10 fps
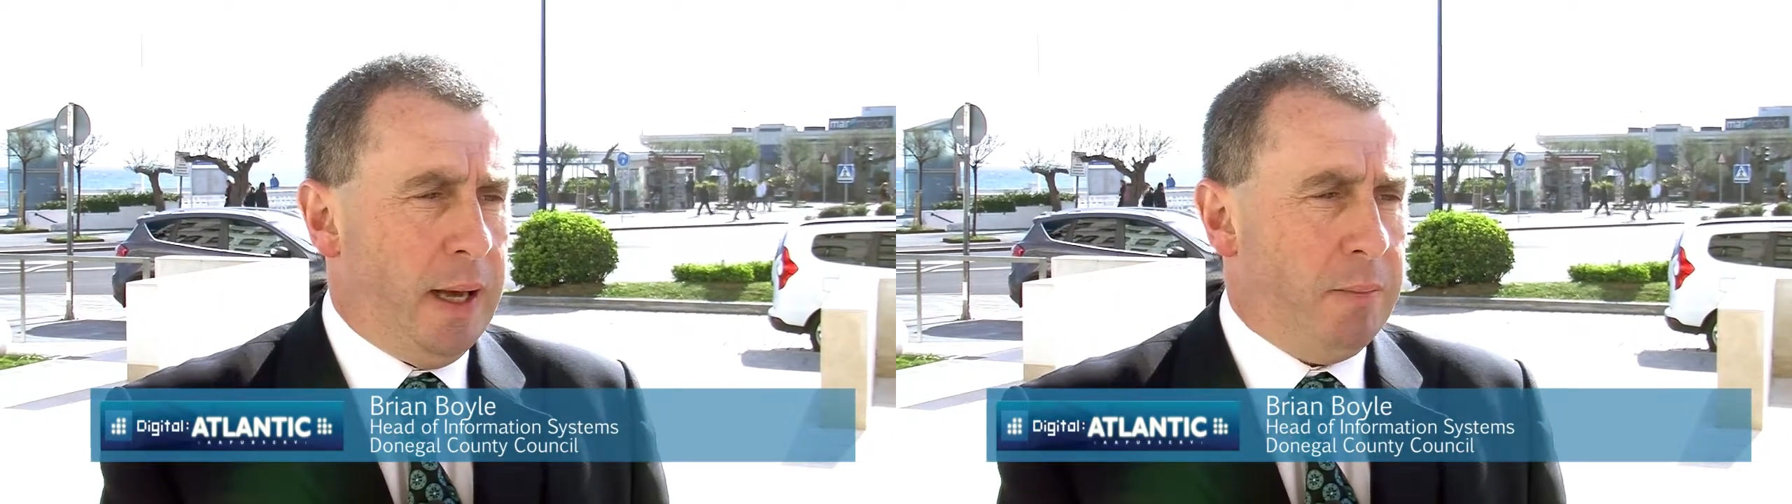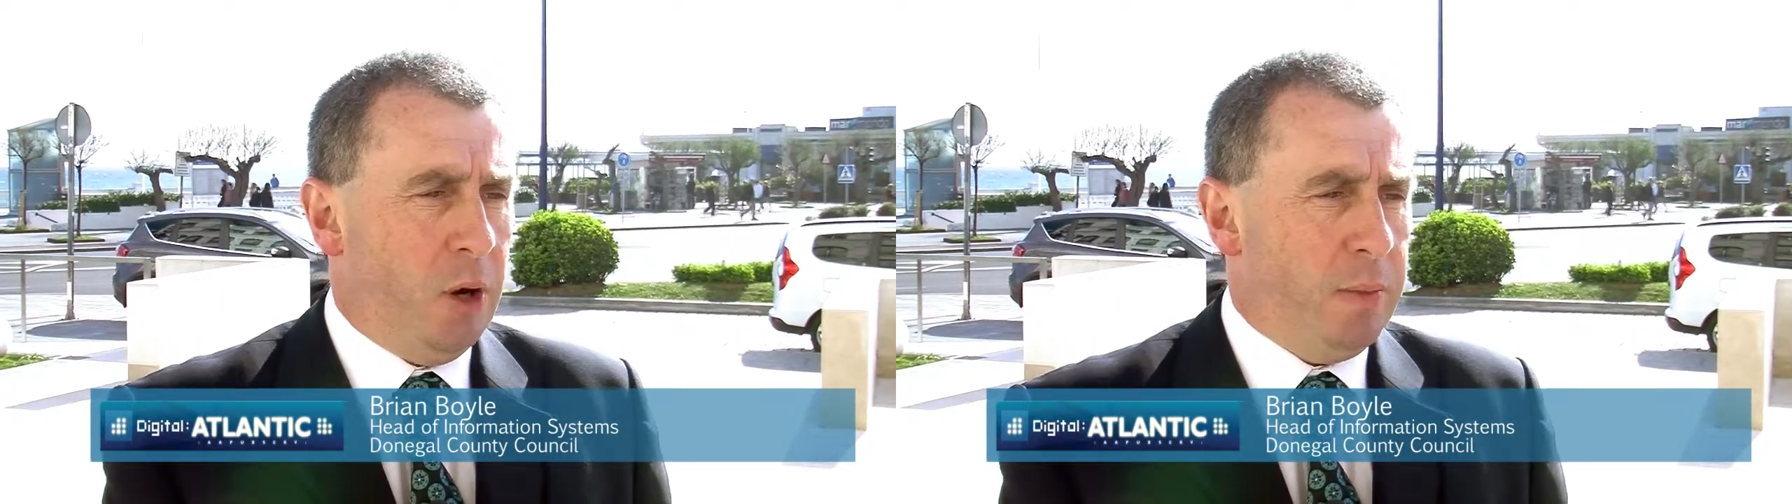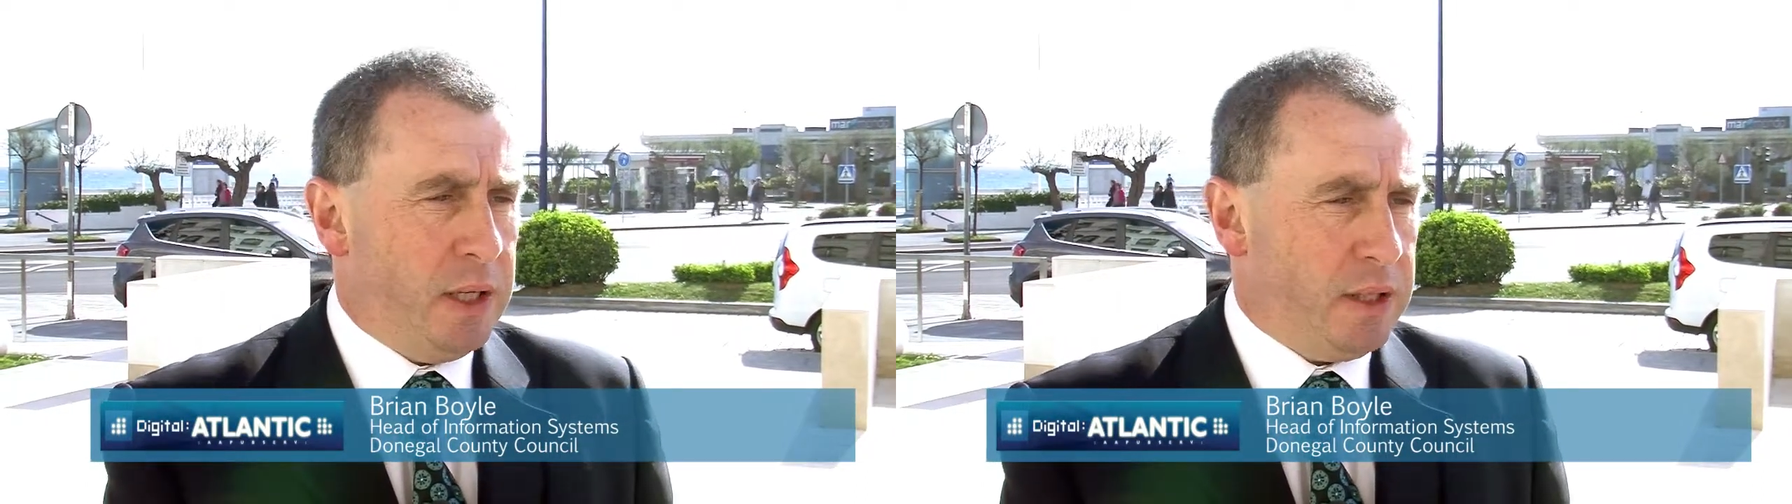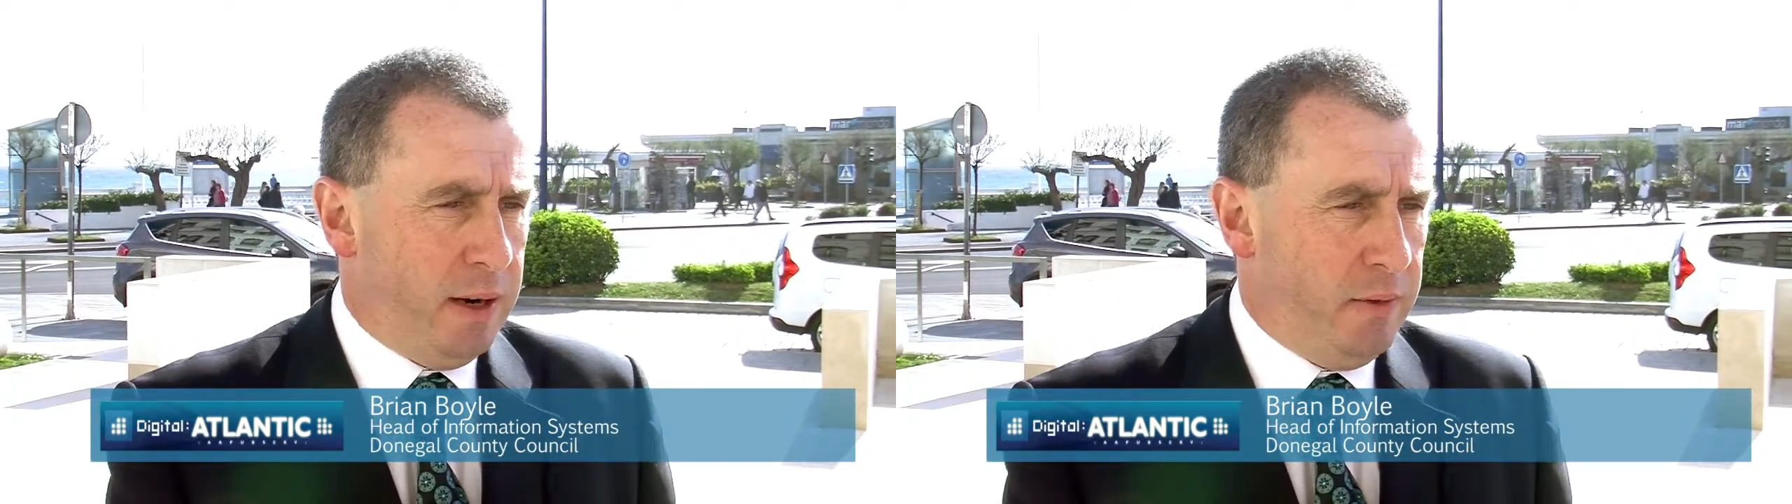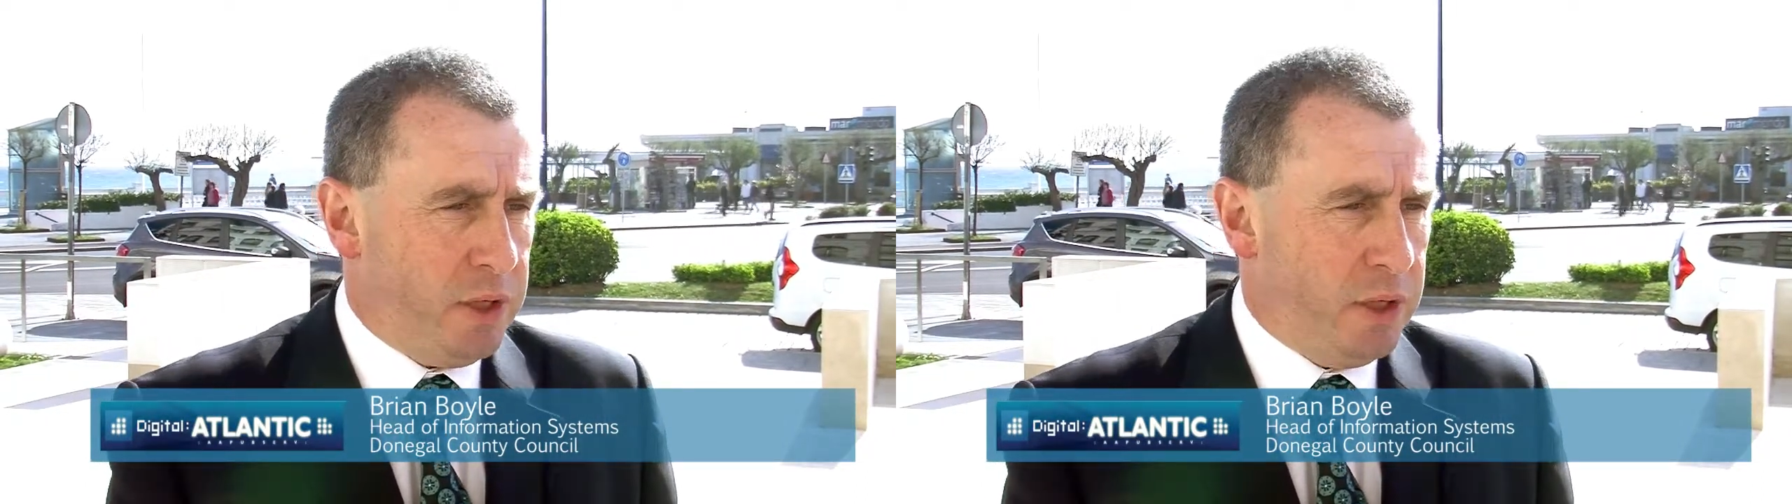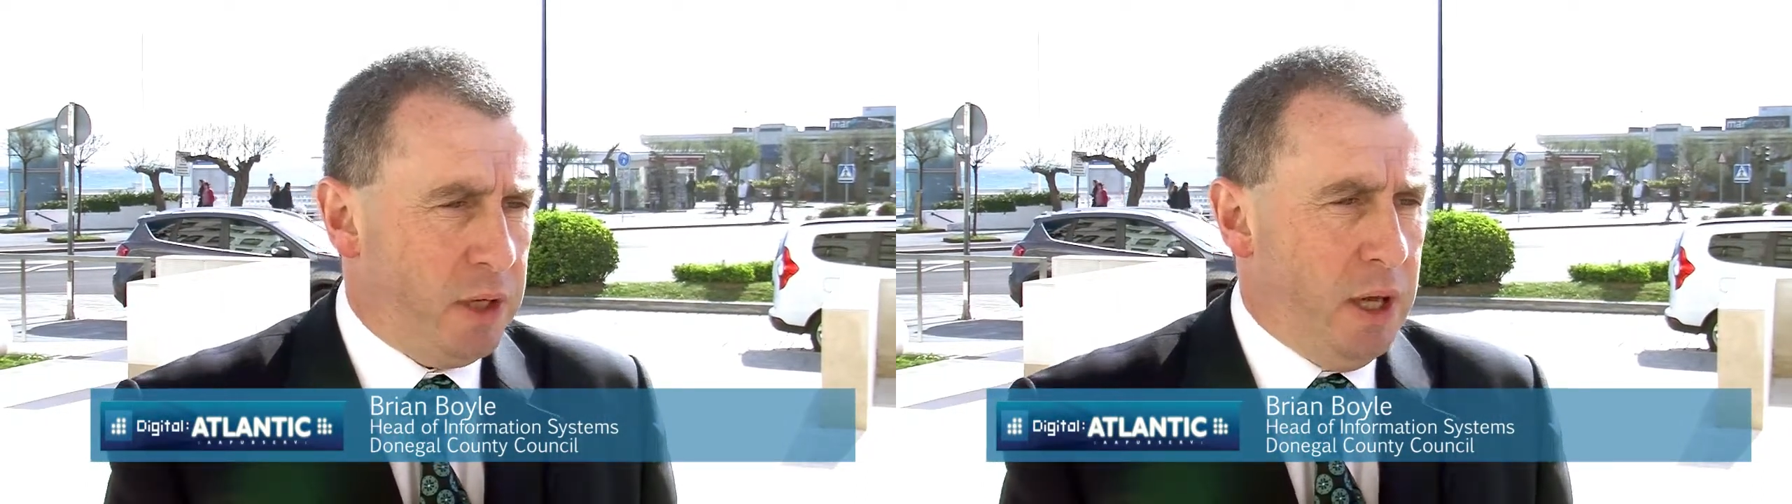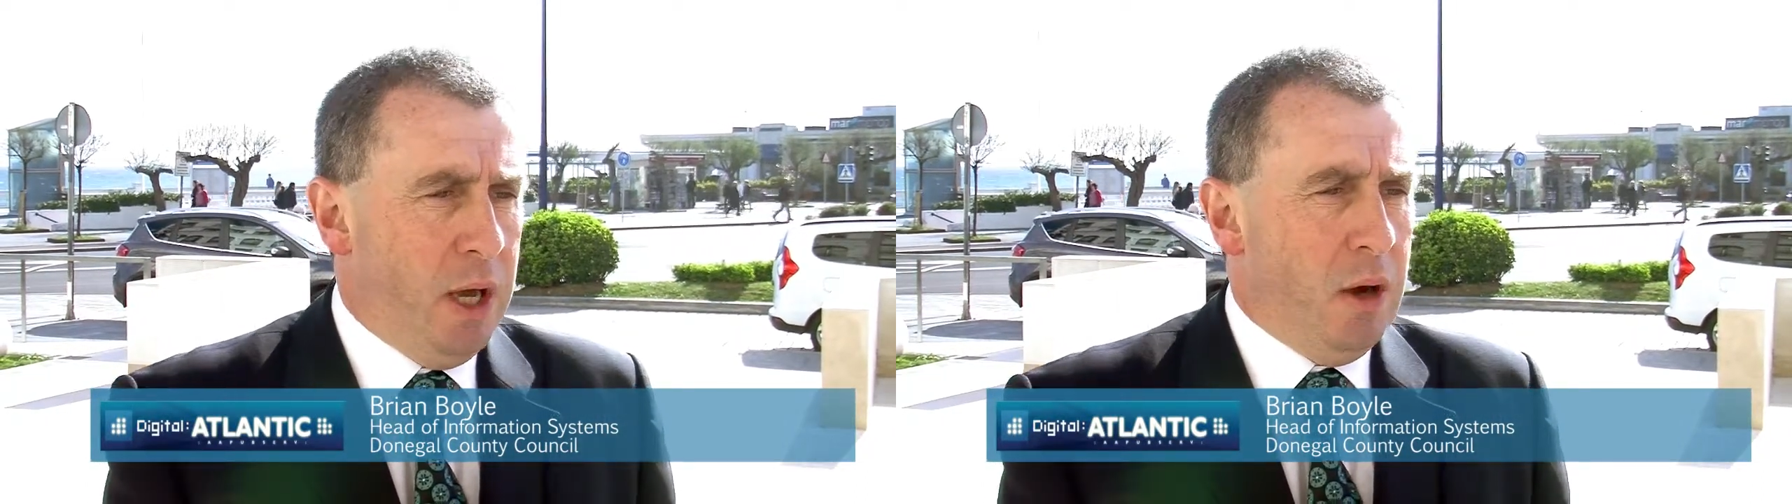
uh, public services.